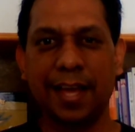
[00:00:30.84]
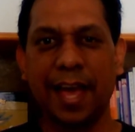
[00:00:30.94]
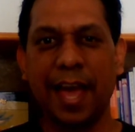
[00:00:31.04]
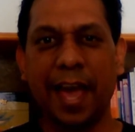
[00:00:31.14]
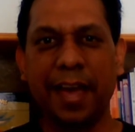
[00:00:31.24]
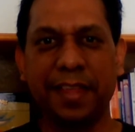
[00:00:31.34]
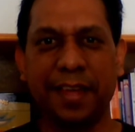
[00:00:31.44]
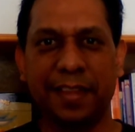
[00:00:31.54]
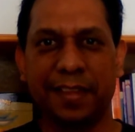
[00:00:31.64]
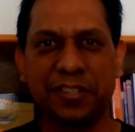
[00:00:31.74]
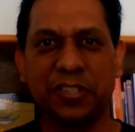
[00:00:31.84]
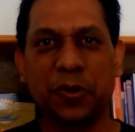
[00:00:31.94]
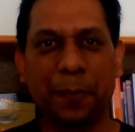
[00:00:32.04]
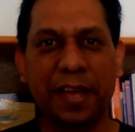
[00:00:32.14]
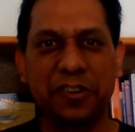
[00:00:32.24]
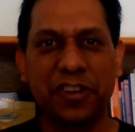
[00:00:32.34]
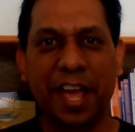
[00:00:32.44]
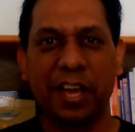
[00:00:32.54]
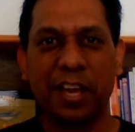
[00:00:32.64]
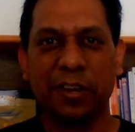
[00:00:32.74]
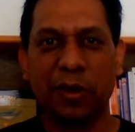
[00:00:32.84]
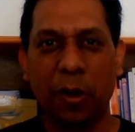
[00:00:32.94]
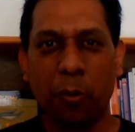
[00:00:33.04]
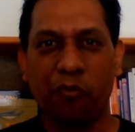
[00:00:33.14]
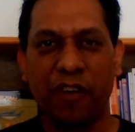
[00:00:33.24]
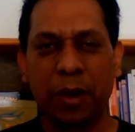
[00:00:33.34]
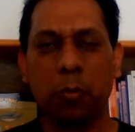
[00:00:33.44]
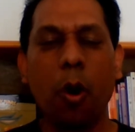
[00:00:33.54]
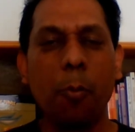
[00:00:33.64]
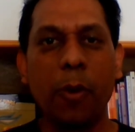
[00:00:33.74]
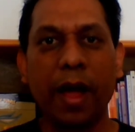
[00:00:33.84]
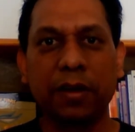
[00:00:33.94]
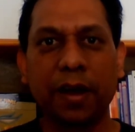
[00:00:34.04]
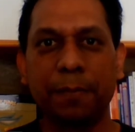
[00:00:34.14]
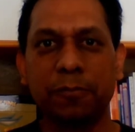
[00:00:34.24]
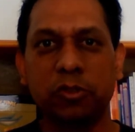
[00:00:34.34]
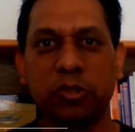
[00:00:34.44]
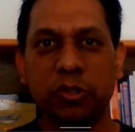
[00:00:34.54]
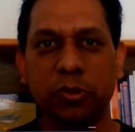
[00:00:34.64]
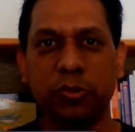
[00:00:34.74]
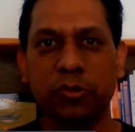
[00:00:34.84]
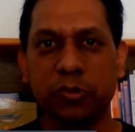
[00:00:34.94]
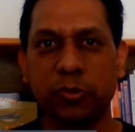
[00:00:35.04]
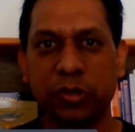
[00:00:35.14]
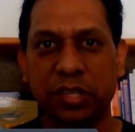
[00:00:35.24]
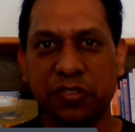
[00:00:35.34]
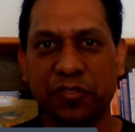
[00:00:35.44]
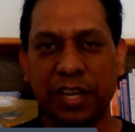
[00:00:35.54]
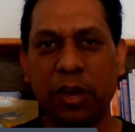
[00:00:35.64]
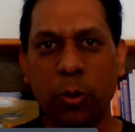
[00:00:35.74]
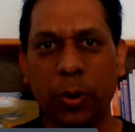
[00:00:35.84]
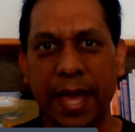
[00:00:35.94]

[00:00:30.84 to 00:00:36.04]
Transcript: Hey there, this is Rupesh and a very warm welcome to you to this video.